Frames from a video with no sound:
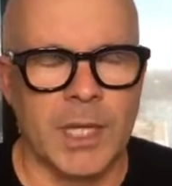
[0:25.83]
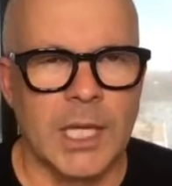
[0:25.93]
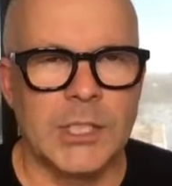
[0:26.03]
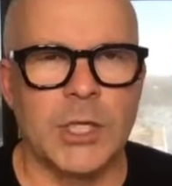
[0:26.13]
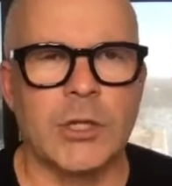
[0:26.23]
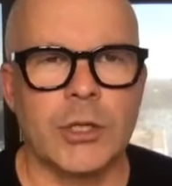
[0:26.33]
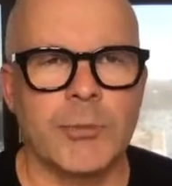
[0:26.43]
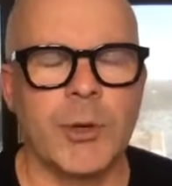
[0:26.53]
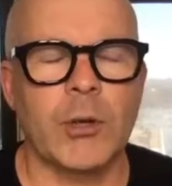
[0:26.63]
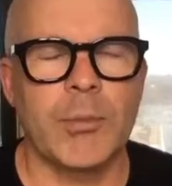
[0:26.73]
So, look, the
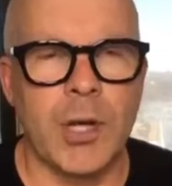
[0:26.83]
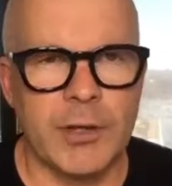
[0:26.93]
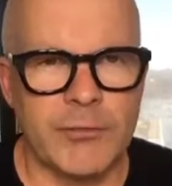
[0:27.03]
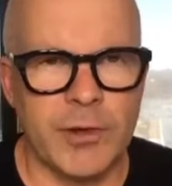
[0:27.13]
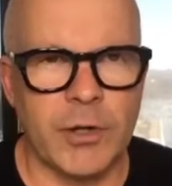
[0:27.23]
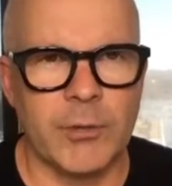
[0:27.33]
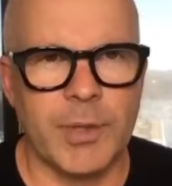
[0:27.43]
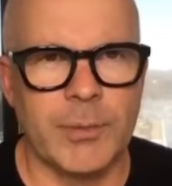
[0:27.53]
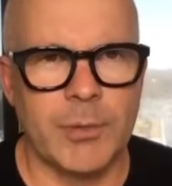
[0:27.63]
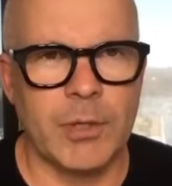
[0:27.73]
bottom line for a lot of
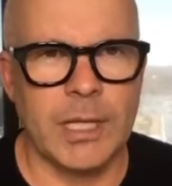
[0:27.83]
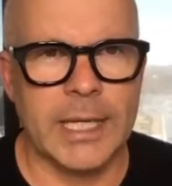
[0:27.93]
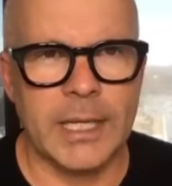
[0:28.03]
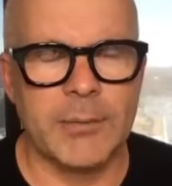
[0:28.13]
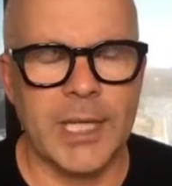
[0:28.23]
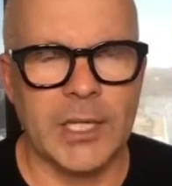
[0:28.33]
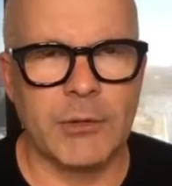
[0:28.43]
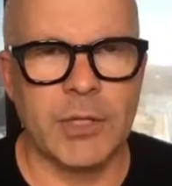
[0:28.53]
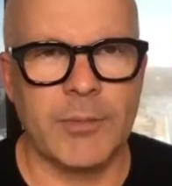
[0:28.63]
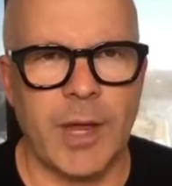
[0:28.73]
people in the
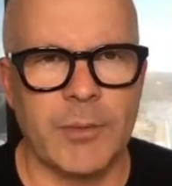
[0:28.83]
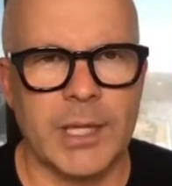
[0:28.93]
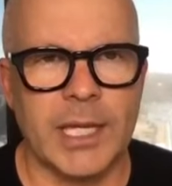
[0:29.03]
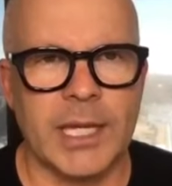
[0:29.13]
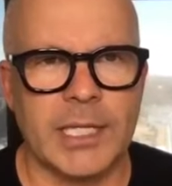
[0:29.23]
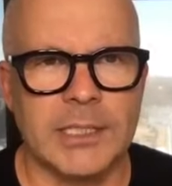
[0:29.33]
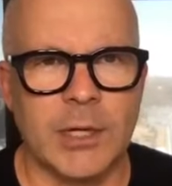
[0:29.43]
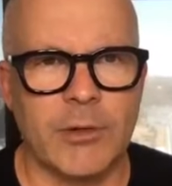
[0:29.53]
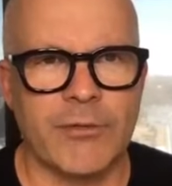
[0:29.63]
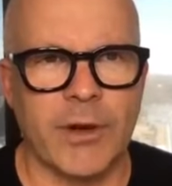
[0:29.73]
media at the moment, they're getting
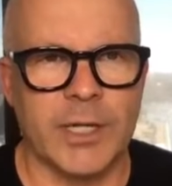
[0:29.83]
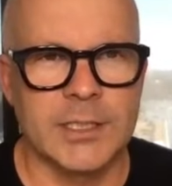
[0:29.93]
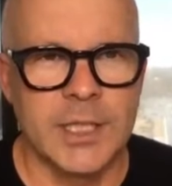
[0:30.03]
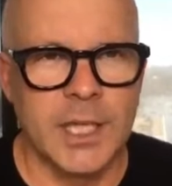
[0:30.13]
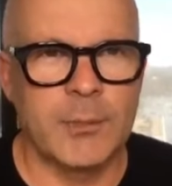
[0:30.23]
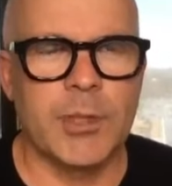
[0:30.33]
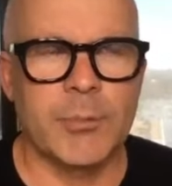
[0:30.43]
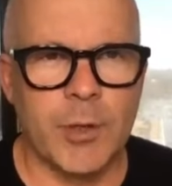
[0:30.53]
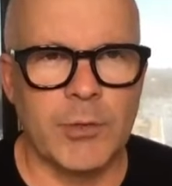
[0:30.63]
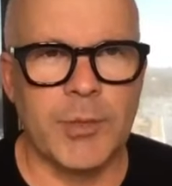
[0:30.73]
terrified, but the
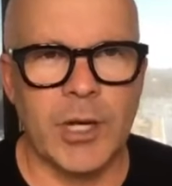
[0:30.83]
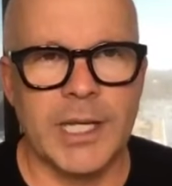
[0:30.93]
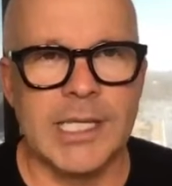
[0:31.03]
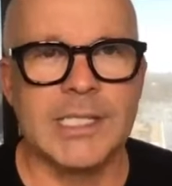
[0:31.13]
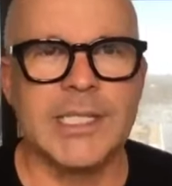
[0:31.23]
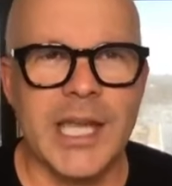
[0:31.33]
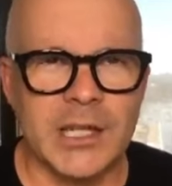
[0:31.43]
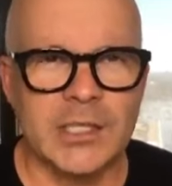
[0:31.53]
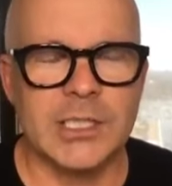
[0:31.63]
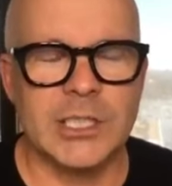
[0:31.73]
bottom line is
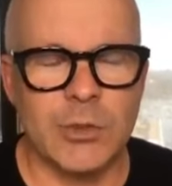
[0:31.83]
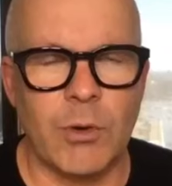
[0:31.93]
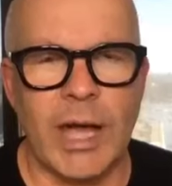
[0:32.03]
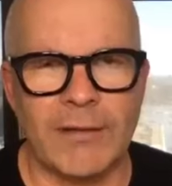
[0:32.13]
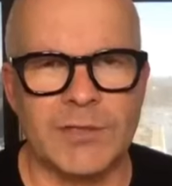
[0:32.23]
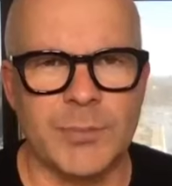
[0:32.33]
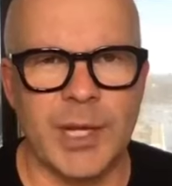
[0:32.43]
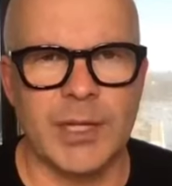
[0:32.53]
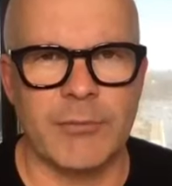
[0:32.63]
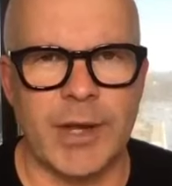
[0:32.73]
tenants still have to
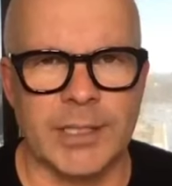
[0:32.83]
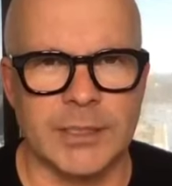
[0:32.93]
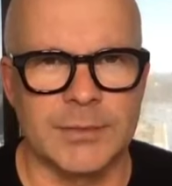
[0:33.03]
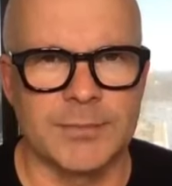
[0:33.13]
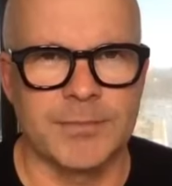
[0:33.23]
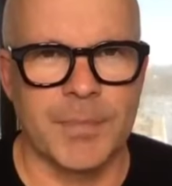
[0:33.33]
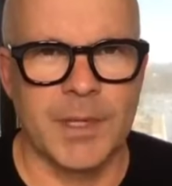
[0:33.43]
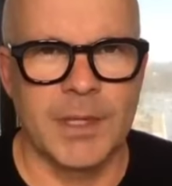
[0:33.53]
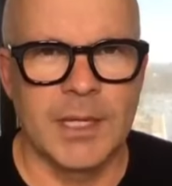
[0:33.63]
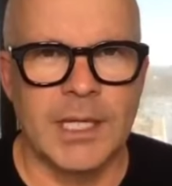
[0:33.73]
pay the rent.
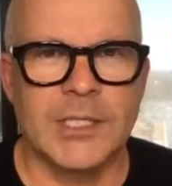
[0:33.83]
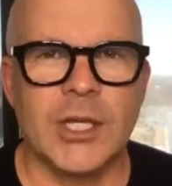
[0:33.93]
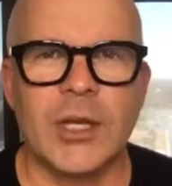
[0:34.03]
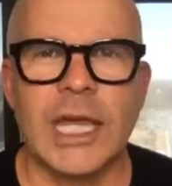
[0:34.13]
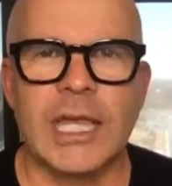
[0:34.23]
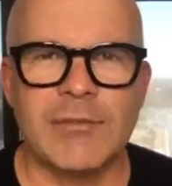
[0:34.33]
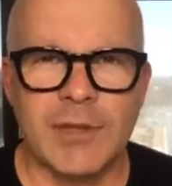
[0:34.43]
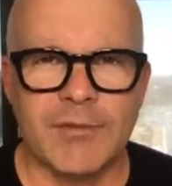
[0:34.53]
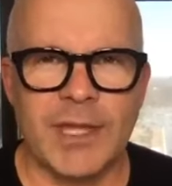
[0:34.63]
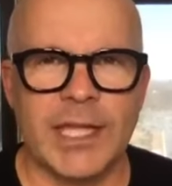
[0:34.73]
So, even
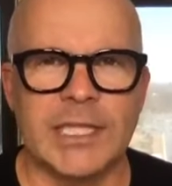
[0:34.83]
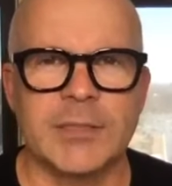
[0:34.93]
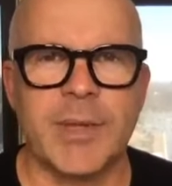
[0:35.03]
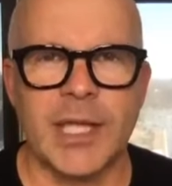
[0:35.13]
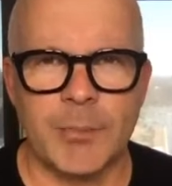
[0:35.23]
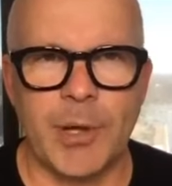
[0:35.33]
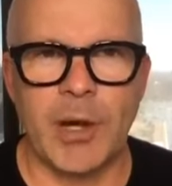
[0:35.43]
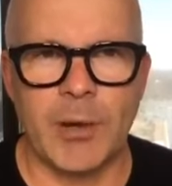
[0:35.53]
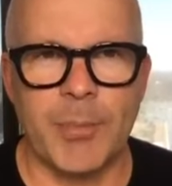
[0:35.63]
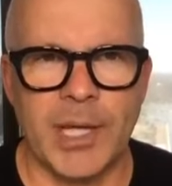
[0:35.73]
if they need to make a
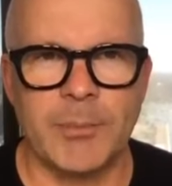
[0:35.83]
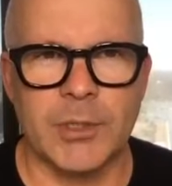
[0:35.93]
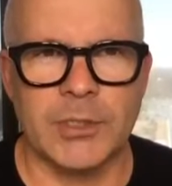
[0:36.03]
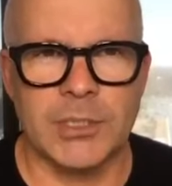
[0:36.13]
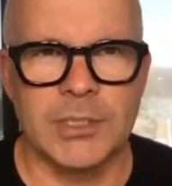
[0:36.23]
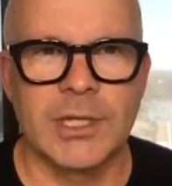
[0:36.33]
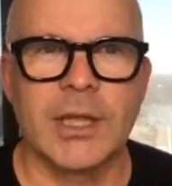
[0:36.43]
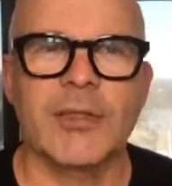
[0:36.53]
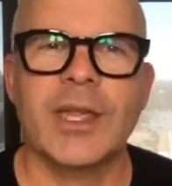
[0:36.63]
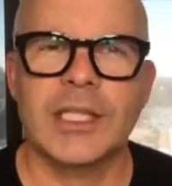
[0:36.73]
part payment,
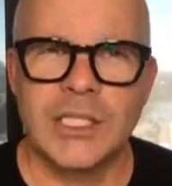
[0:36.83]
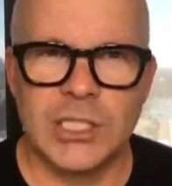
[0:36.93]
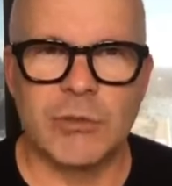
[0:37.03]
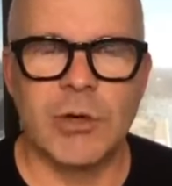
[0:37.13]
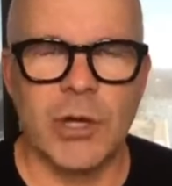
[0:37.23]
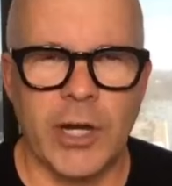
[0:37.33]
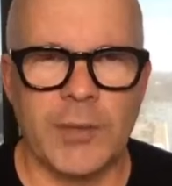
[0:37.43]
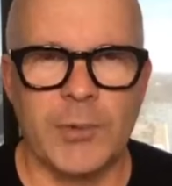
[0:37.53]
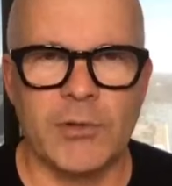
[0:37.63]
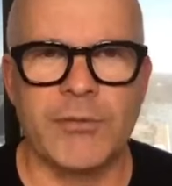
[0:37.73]
they're still
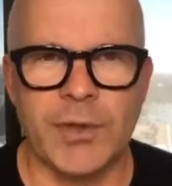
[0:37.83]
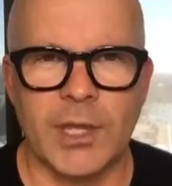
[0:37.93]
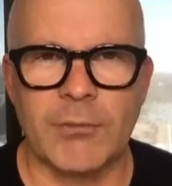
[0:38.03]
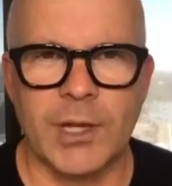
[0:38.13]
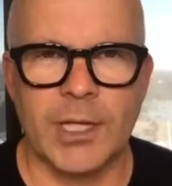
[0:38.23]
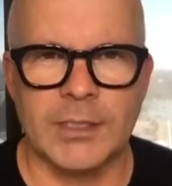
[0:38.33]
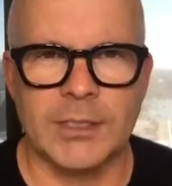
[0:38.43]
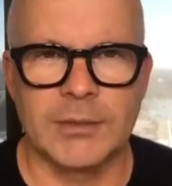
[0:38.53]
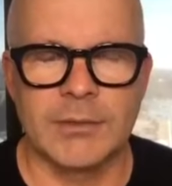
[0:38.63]
liable for the arrears.